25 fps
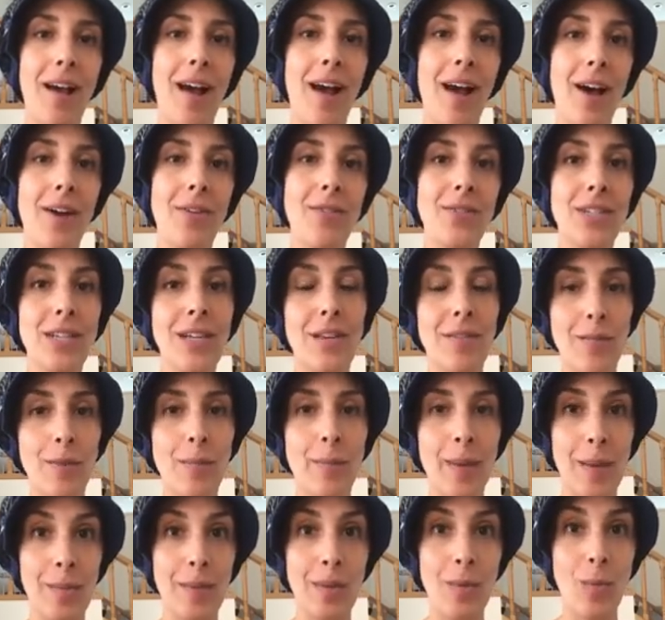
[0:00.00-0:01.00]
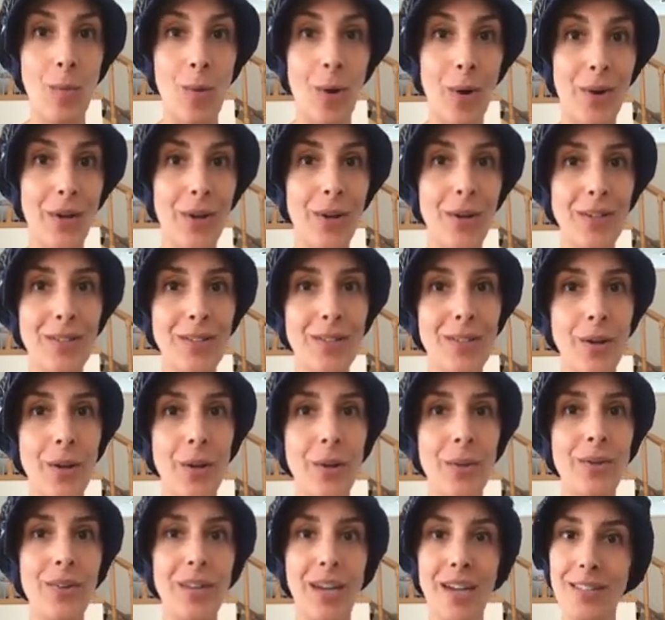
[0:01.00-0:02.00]
how to give your baby water.
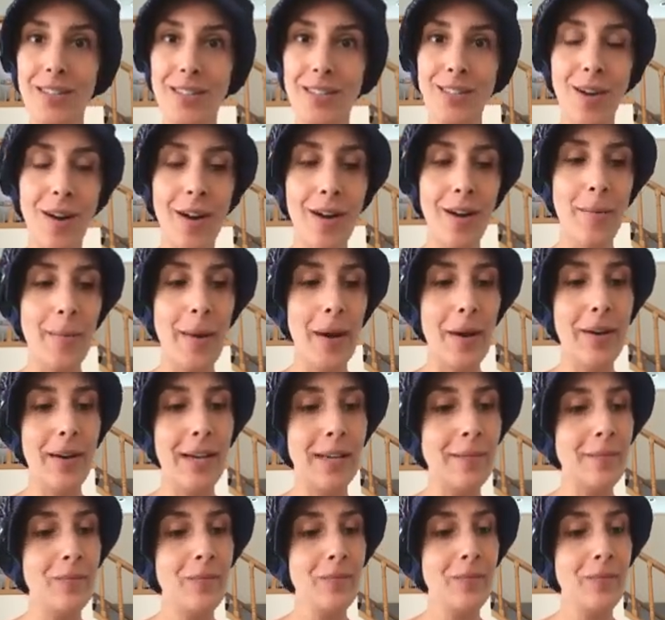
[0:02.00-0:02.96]
So let's talk about it.